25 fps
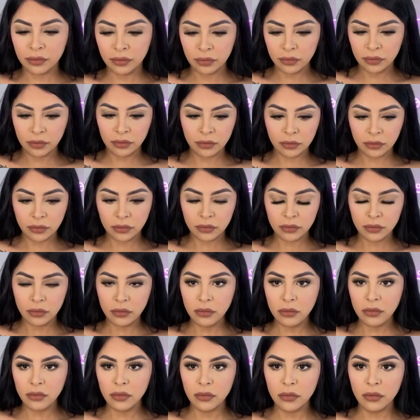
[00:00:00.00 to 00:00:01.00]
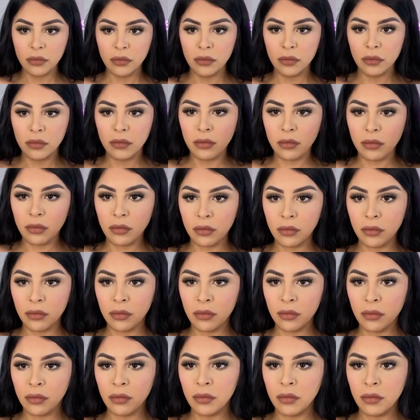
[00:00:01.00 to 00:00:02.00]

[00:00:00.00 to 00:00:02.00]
[no speech]